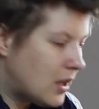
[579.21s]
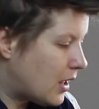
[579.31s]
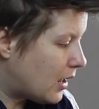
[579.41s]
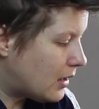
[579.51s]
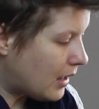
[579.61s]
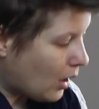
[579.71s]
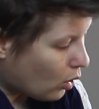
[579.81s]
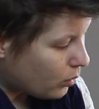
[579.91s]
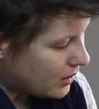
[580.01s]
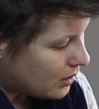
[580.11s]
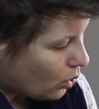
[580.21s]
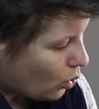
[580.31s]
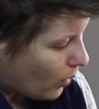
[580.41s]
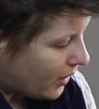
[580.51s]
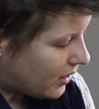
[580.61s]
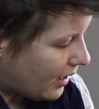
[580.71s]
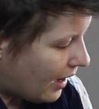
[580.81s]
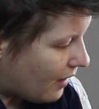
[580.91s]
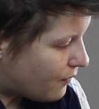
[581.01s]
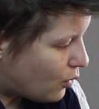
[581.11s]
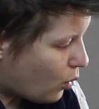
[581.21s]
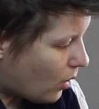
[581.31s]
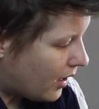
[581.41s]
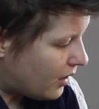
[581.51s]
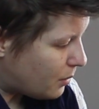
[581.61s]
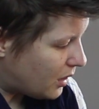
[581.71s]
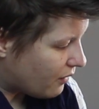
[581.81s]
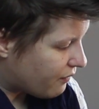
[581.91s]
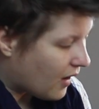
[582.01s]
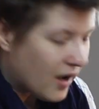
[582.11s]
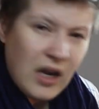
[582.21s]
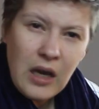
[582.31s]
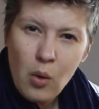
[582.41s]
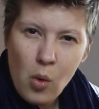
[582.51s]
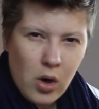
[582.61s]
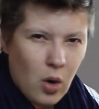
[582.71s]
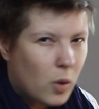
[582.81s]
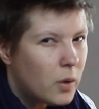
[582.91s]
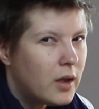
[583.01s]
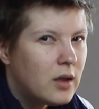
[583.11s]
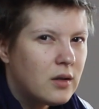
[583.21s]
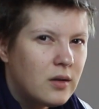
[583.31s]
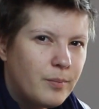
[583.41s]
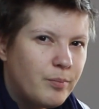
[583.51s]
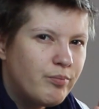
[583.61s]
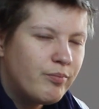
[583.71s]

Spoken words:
They always look wet. They have quite a bit of honey or oil